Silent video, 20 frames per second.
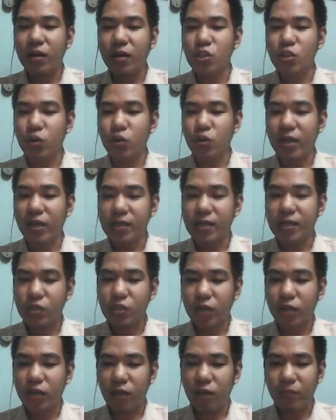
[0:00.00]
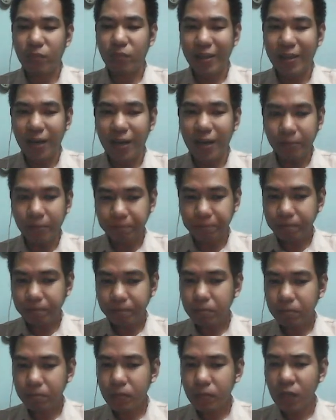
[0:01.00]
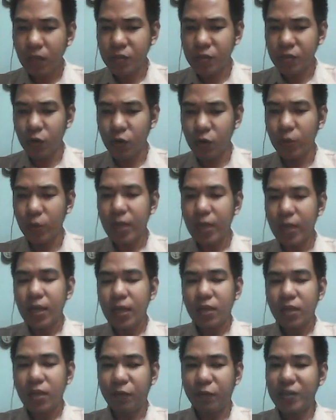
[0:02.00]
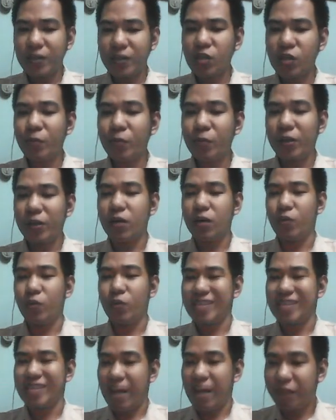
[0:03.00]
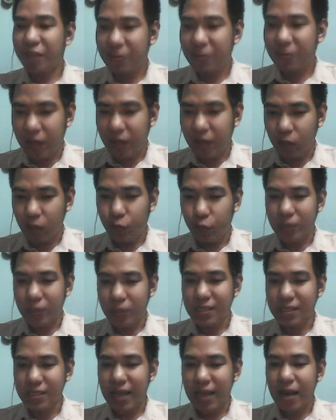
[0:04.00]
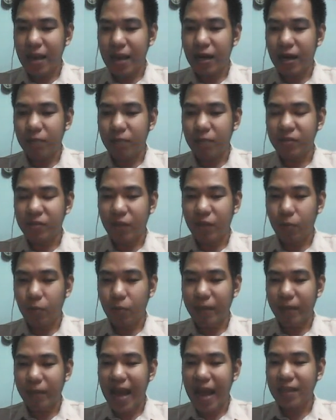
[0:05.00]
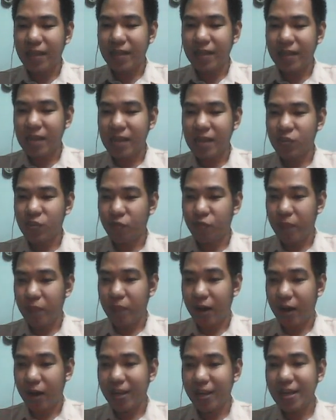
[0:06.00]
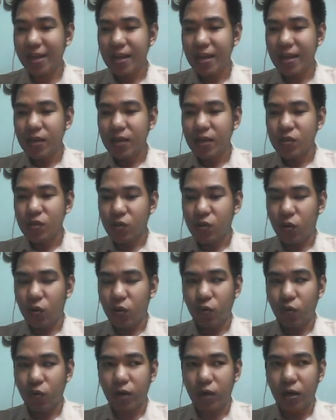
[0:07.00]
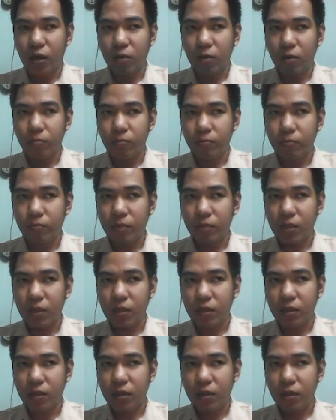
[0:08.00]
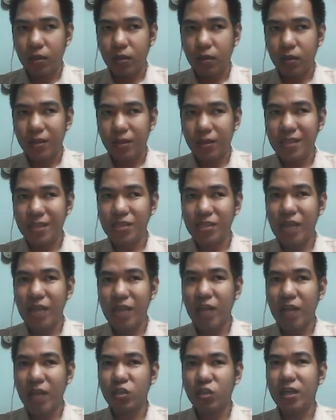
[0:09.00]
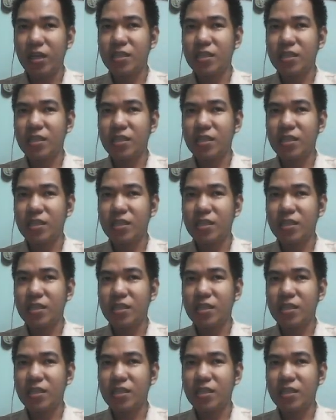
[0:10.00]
a short history of media. So the first computer that was ever developed was developed by Atanasov Berry. So this is actually a